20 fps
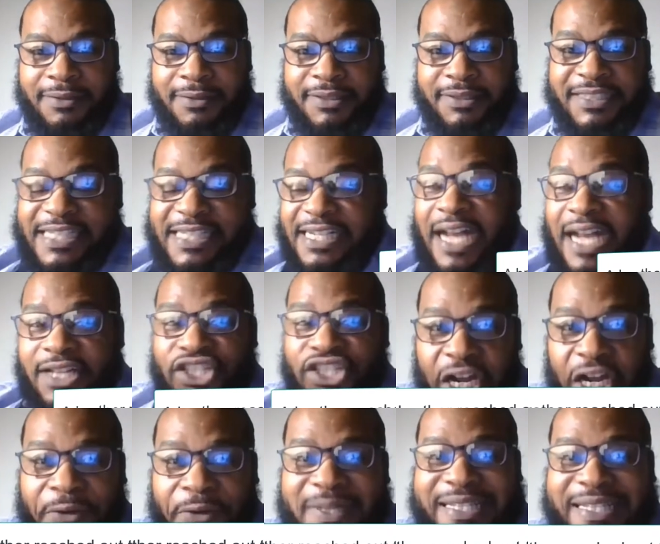Did not
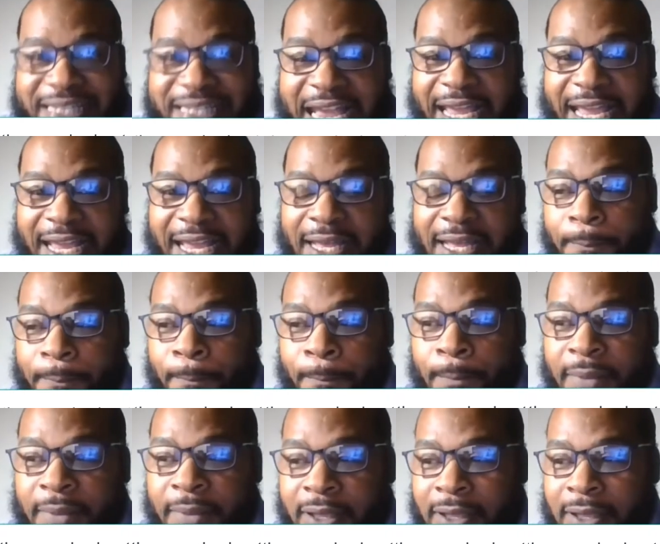Darwin say
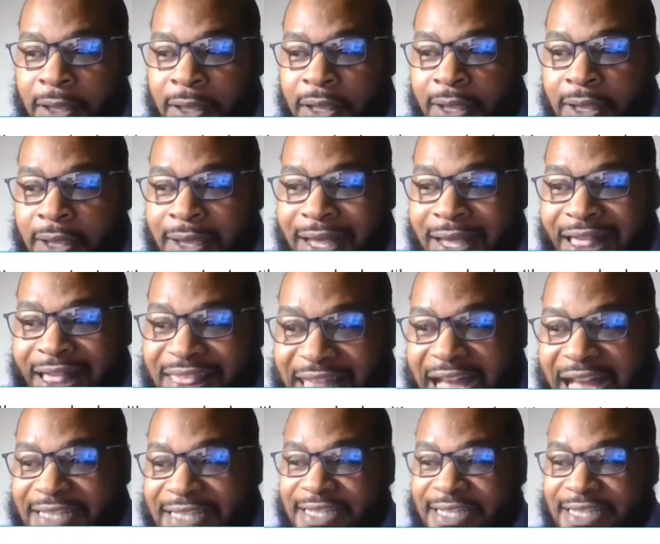that?